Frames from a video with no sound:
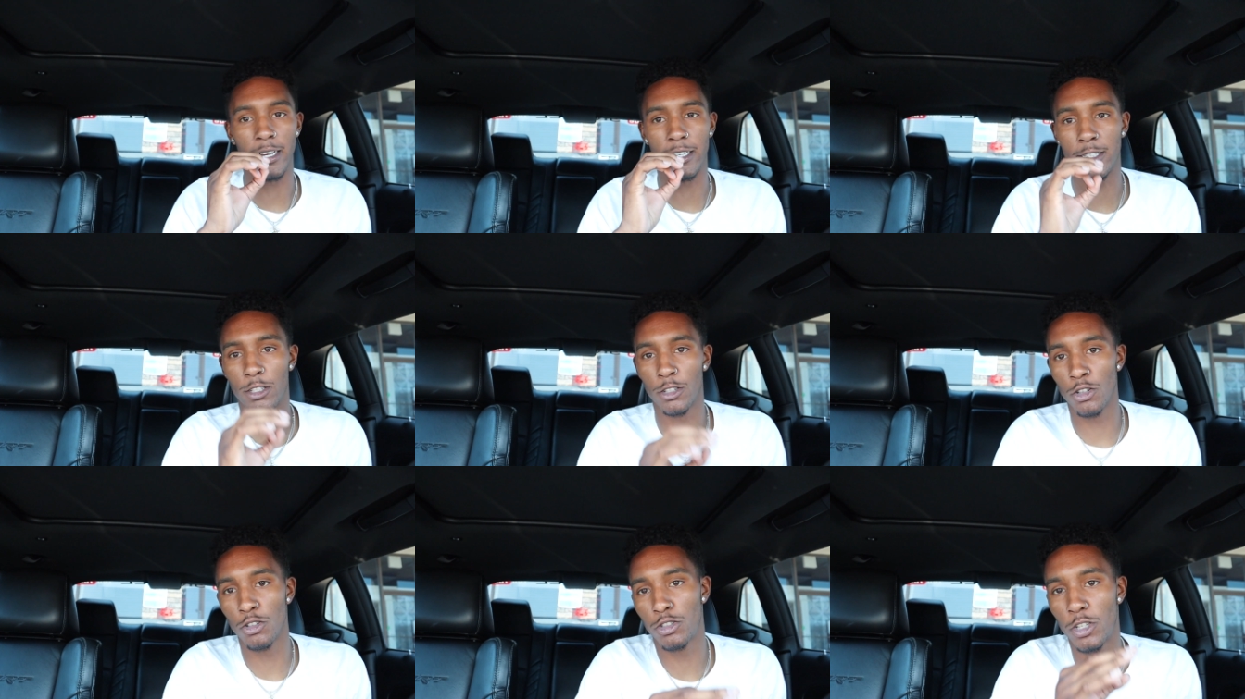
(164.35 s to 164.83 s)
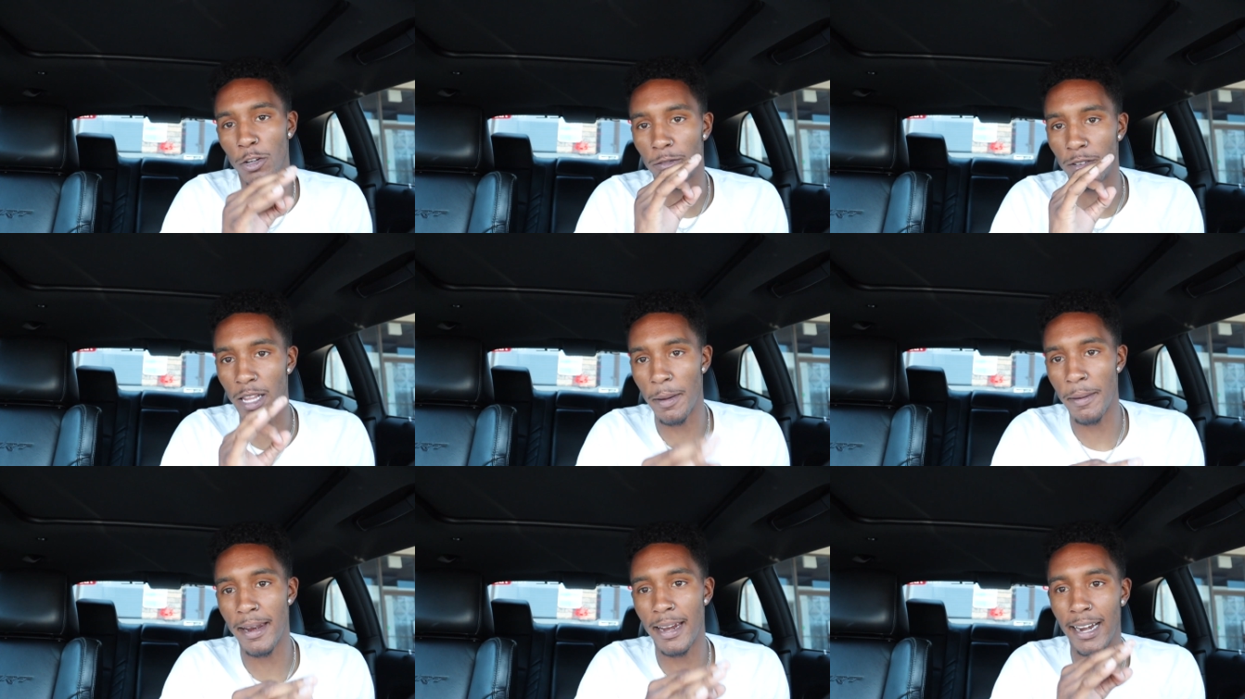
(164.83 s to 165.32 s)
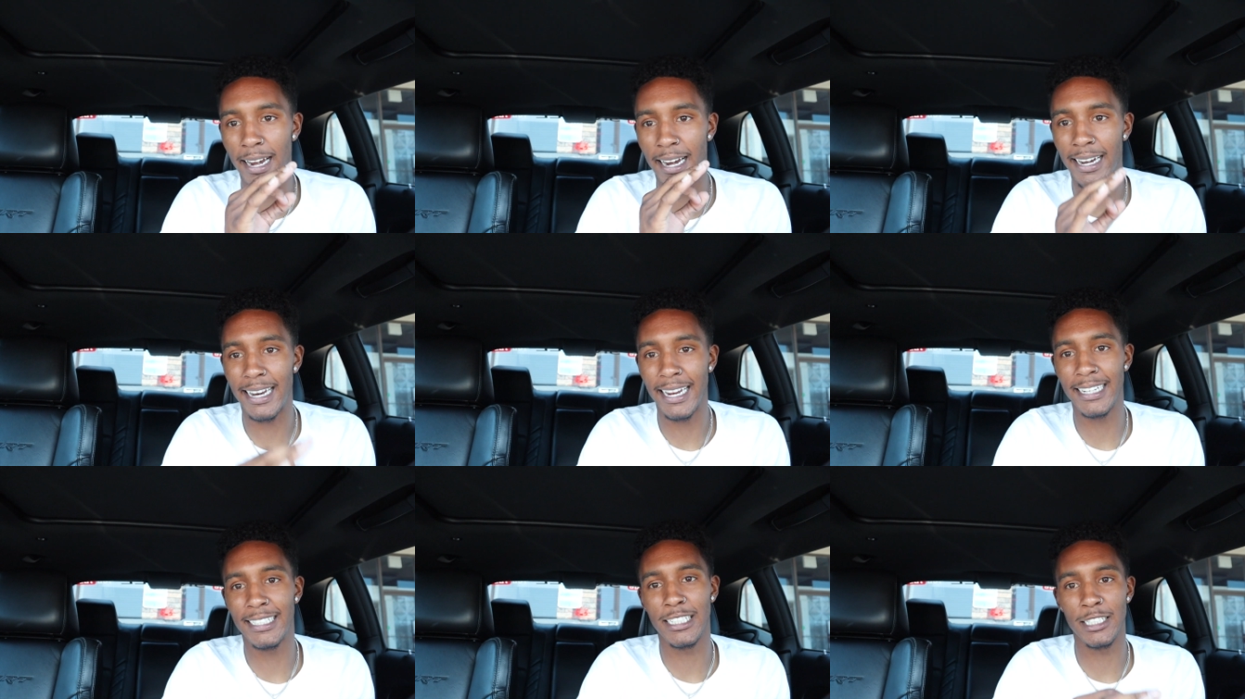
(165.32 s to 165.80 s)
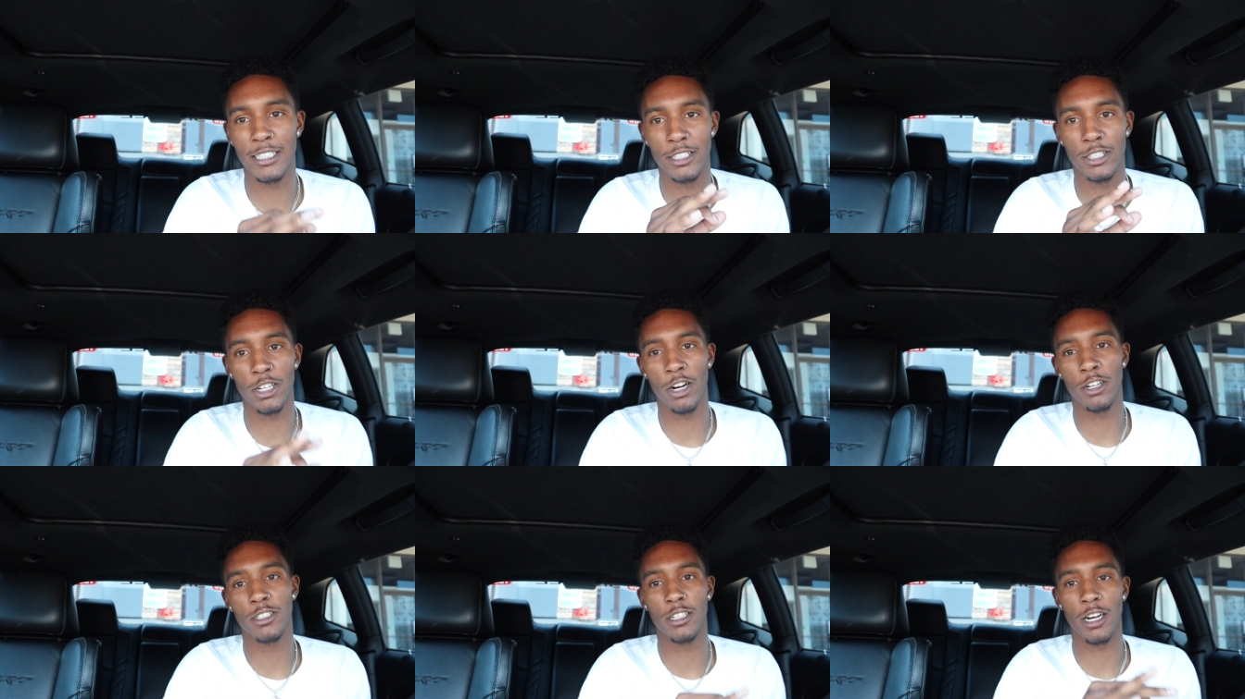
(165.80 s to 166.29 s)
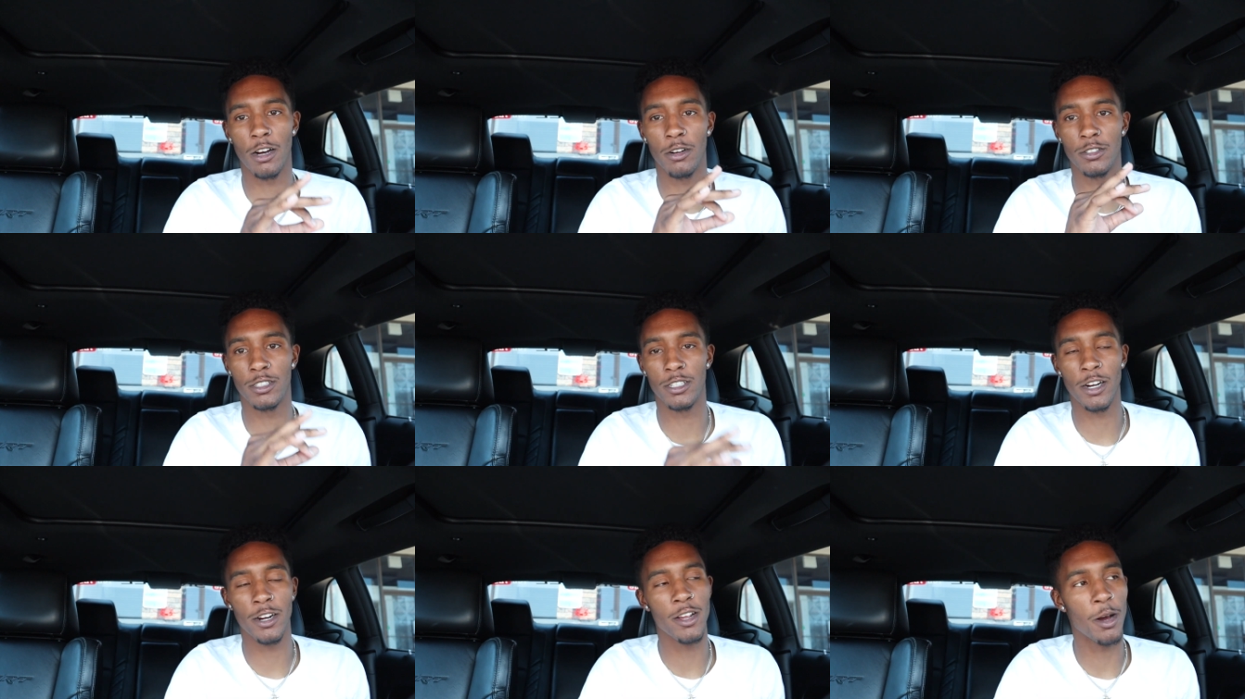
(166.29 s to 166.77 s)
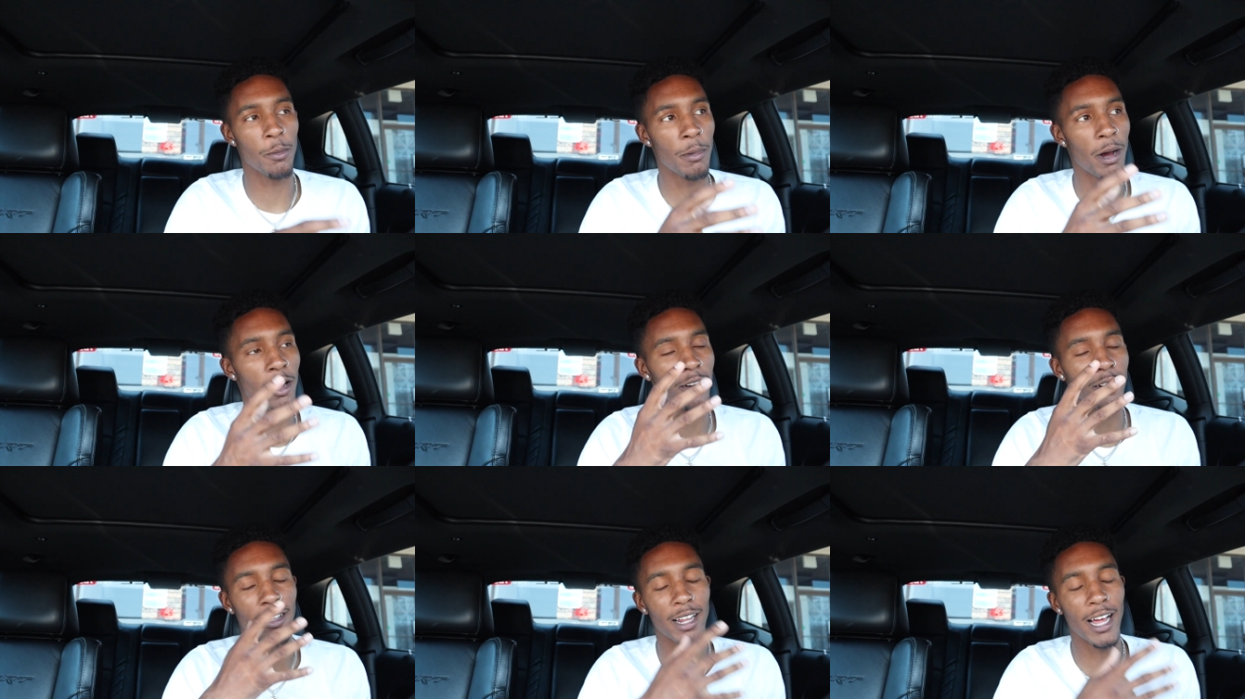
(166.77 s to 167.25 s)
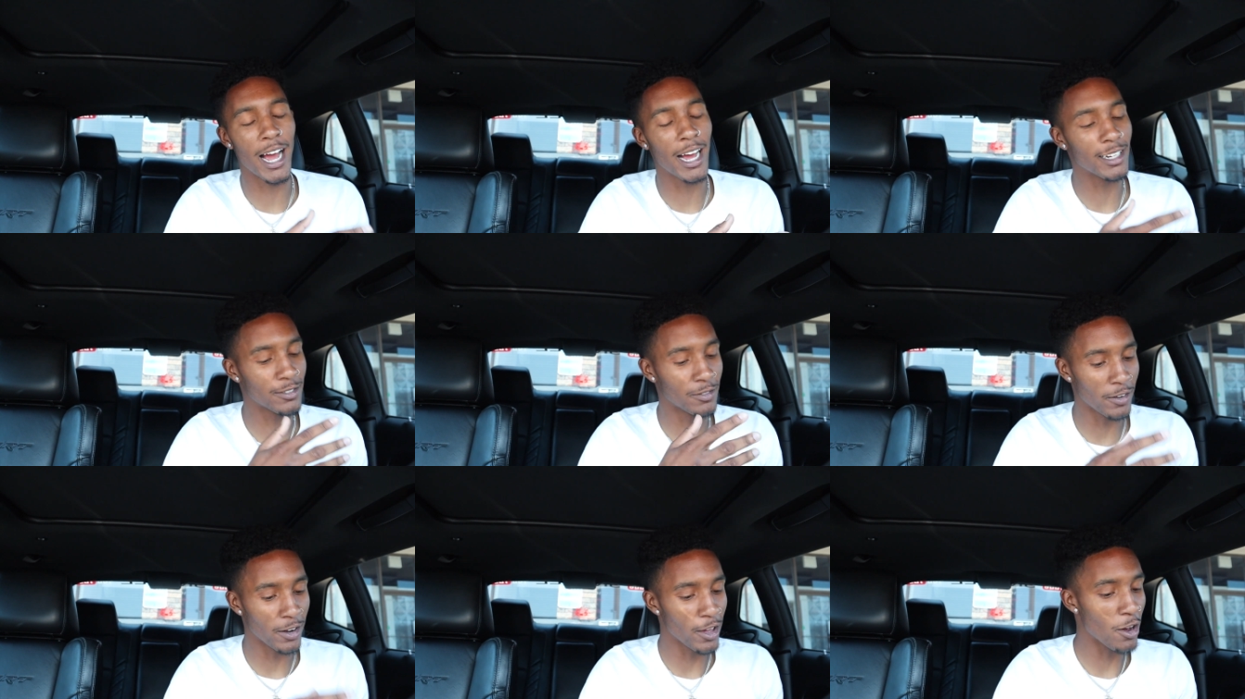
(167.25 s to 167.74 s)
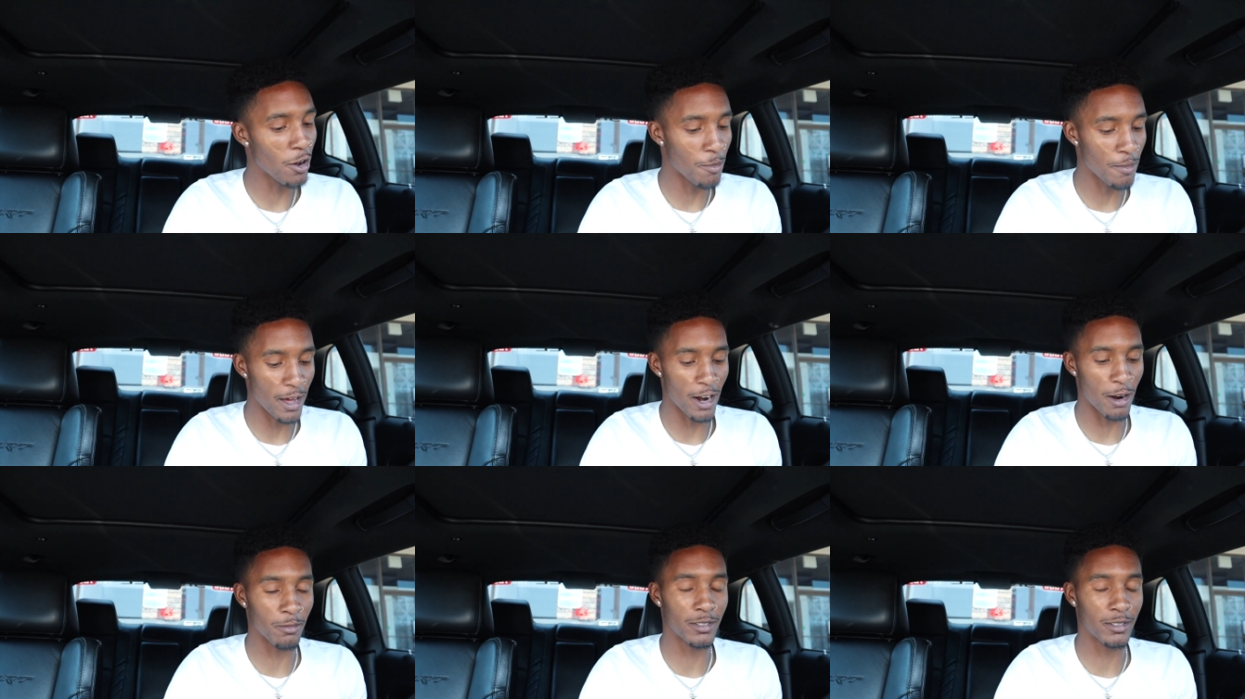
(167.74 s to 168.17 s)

exclusive limited edition shirts that I was telling y'all about in the last video, man.